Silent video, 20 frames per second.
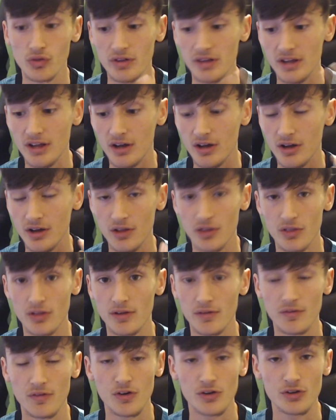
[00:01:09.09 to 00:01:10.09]
won
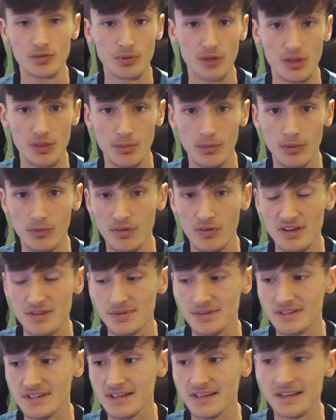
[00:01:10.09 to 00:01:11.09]
the first Player of the Month
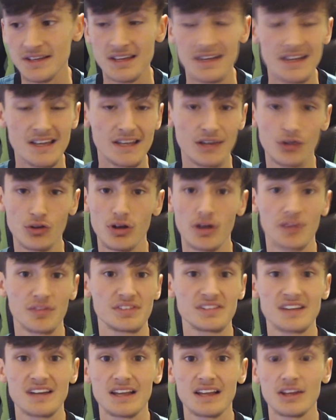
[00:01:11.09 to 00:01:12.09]
SBC. You could
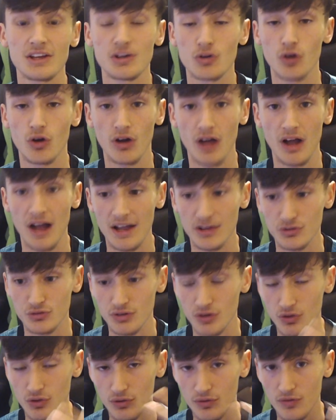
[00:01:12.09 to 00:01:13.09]
have Salah, who got a
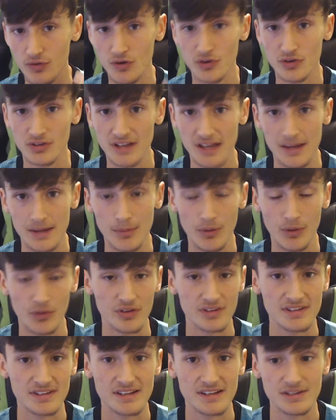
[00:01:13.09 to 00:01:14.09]
hat-trick on the first game
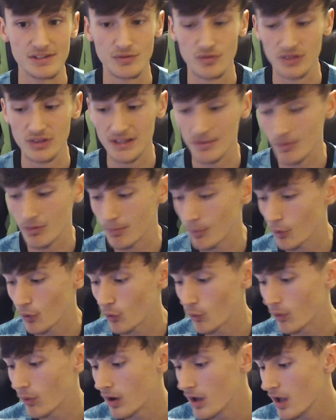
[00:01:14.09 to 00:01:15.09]
of the season for
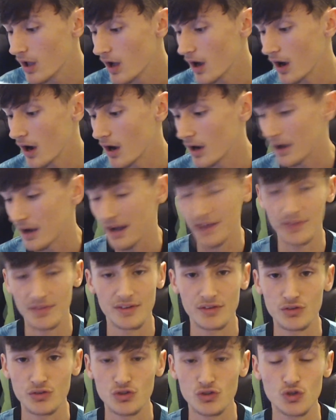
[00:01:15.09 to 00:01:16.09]
Liverpool,
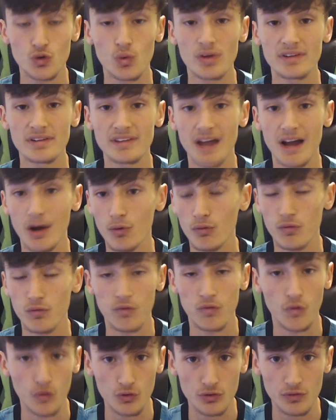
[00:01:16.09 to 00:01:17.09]
and they just tweet out
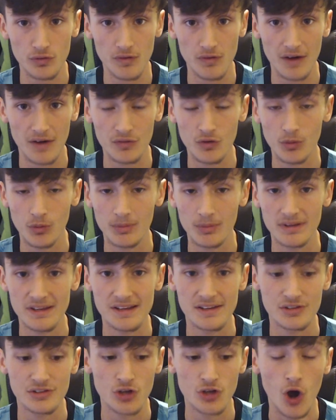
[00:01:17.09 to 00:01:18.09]
4 to 5
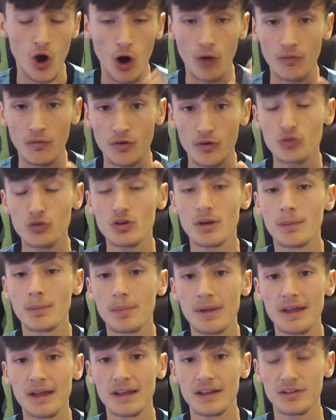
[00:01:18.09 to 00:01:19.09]
nominees of who you
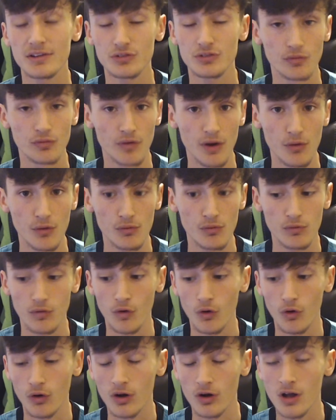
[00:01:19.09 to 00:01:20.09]
can pick to vote
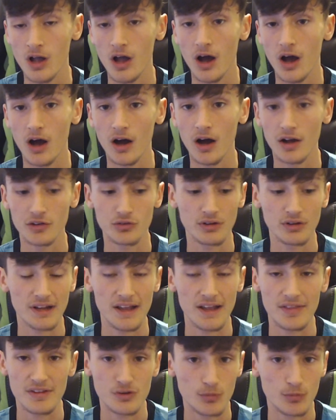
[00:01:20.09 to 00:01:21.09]
for. So
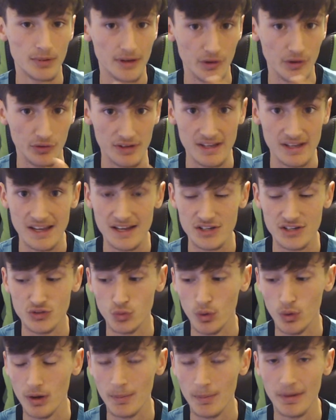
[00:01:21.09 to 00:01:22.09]
again, this will be on EA's
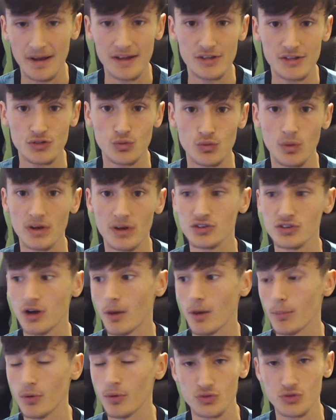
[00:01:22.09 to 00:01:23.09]
Twitter page, which
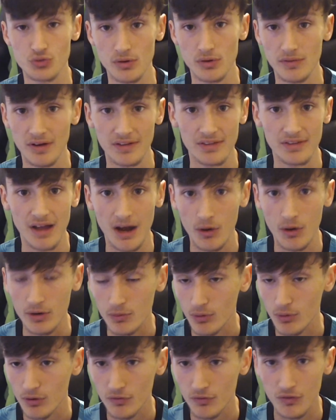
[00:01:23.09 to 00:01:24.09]
I'll put on screen right now
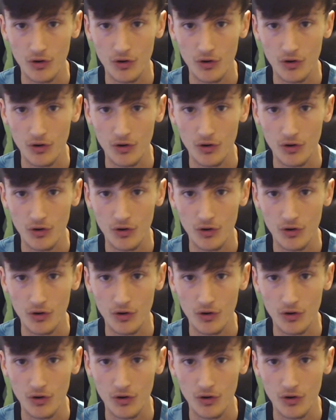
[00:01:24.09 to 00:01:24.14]
if you